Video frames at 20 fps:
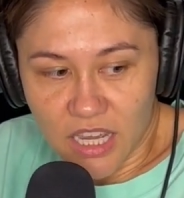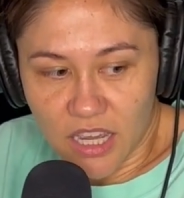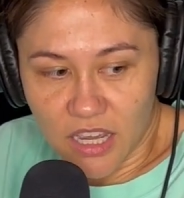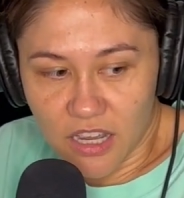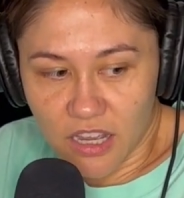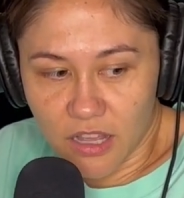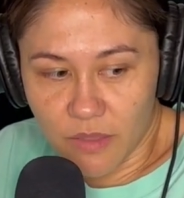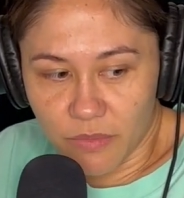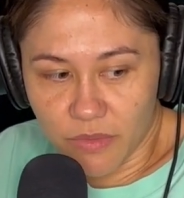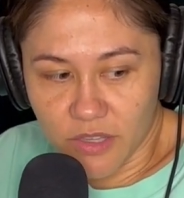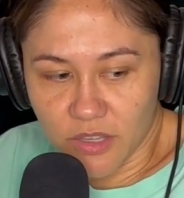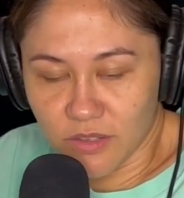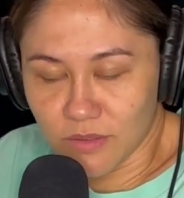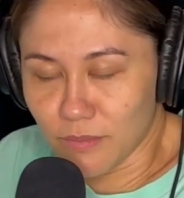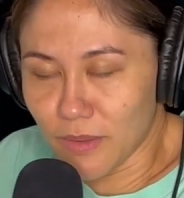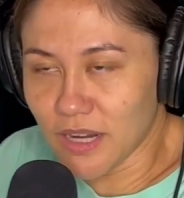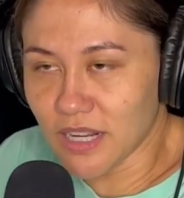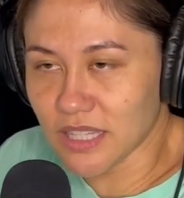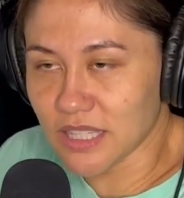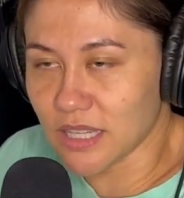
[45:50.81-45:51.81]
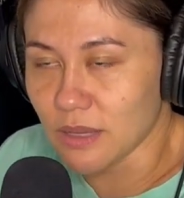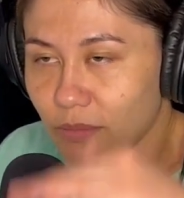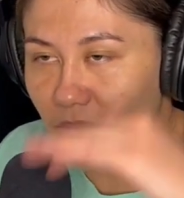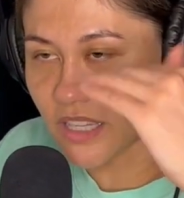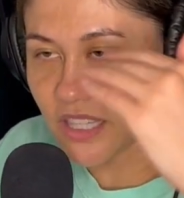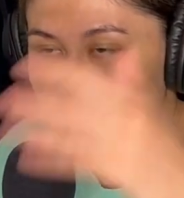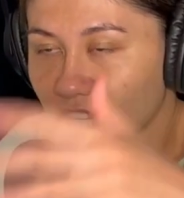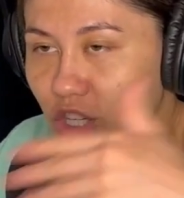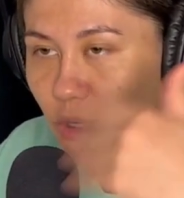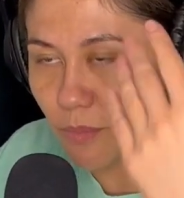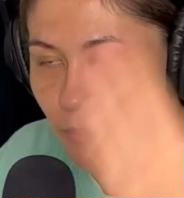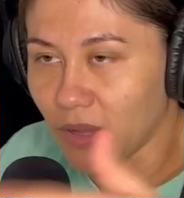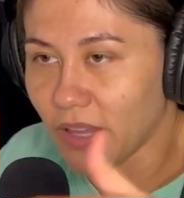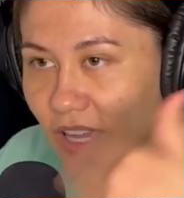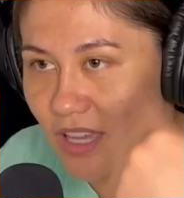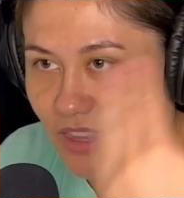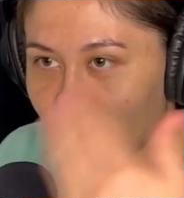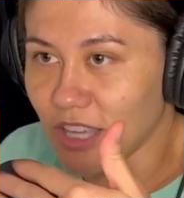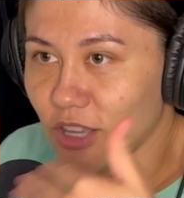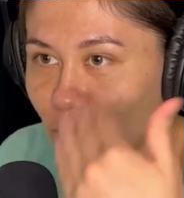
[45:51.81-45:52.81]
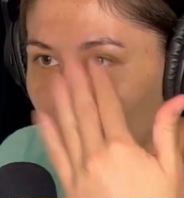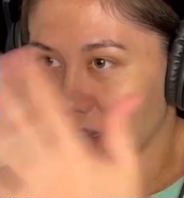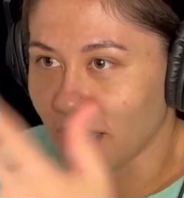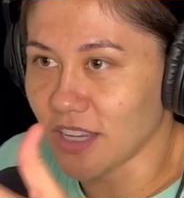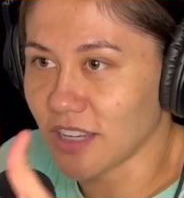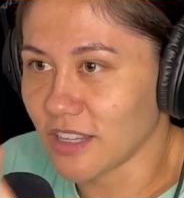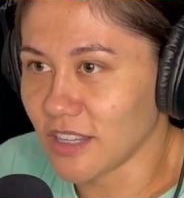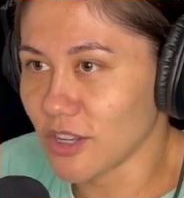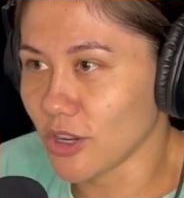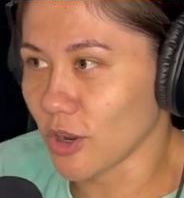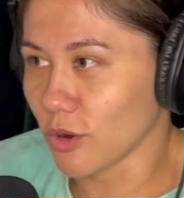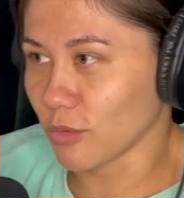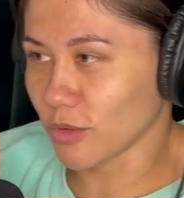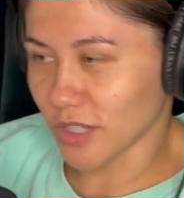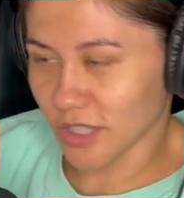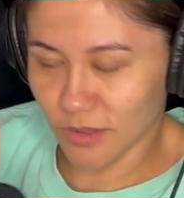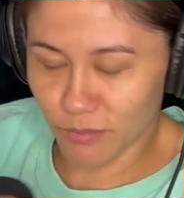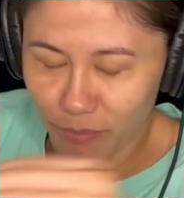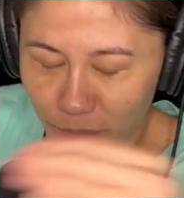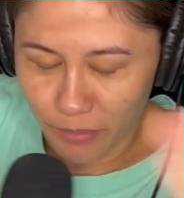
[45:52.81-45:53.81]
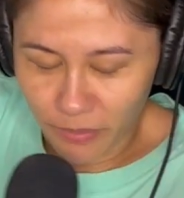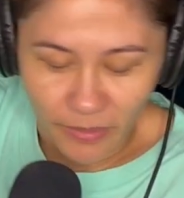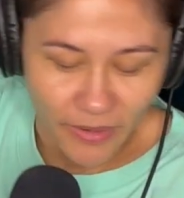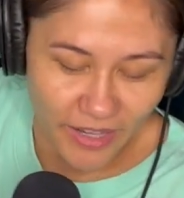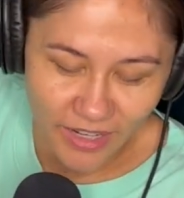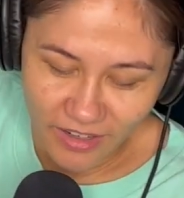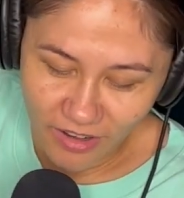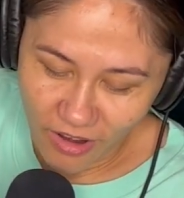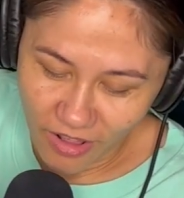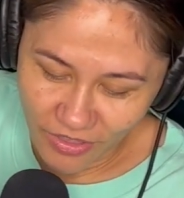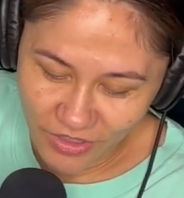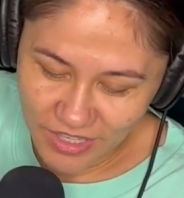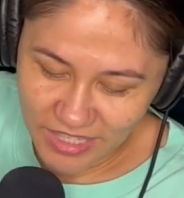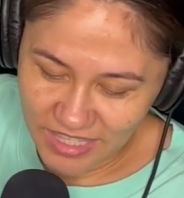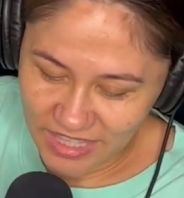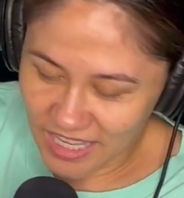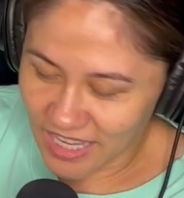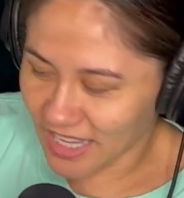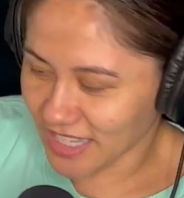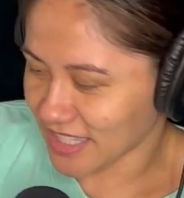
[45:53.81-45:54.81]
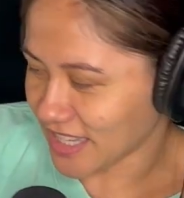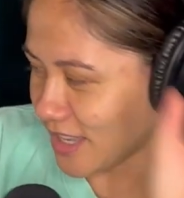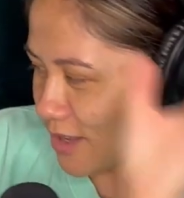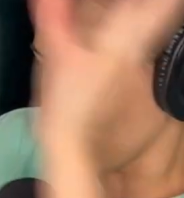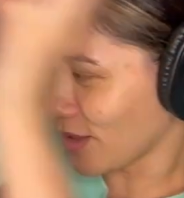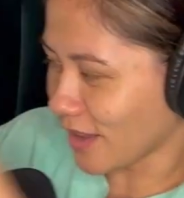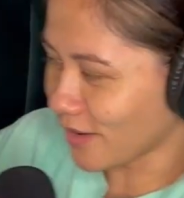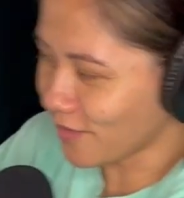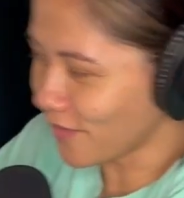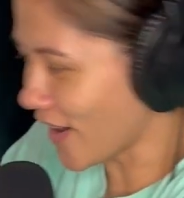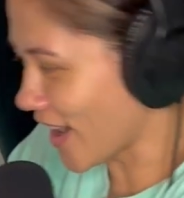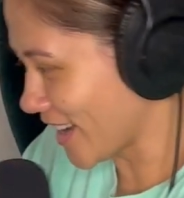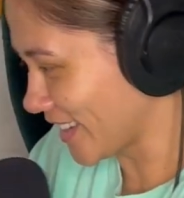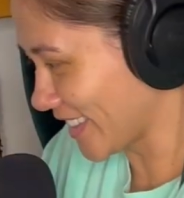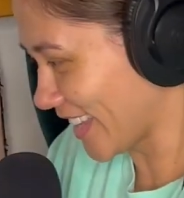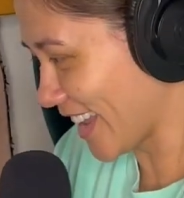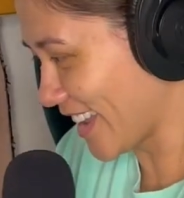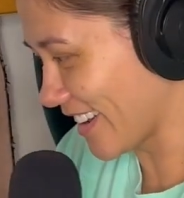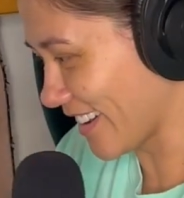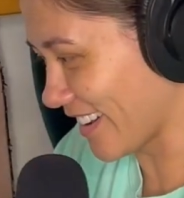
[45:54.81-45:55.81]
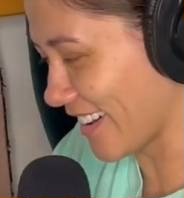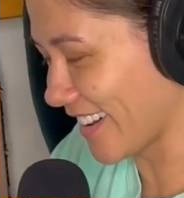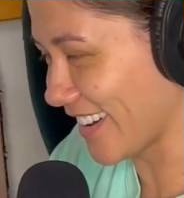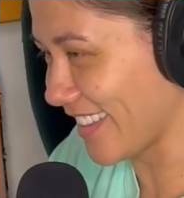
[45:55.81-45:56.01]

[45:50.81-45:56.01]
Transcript: You made it seem like such a plant that you like, planted all these things that you like find later,